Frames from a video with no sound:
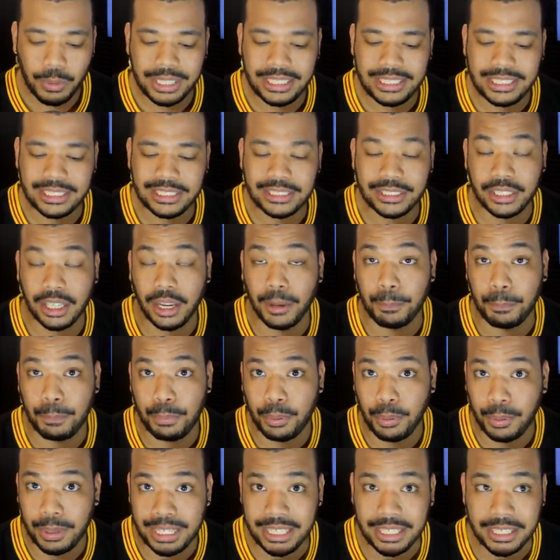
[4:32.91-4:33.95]
which is a
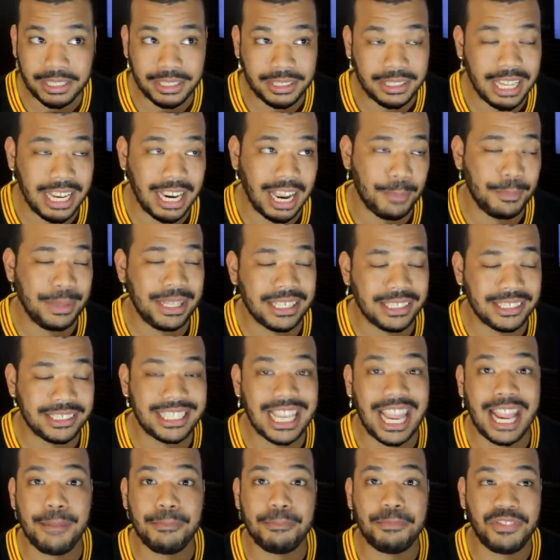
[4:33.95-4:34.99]
pretty good thing. I mean, the
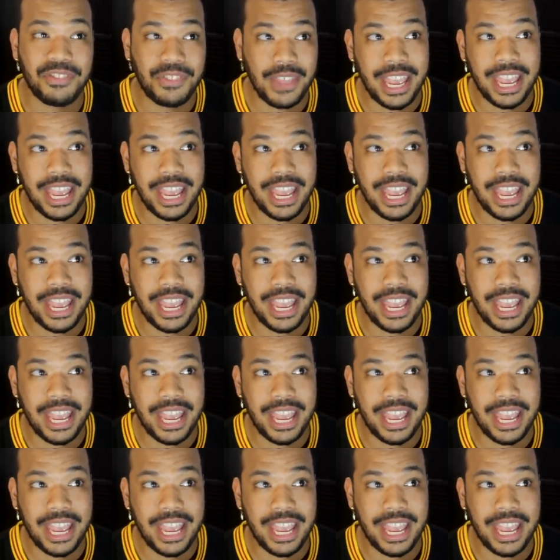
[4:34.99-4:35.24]
same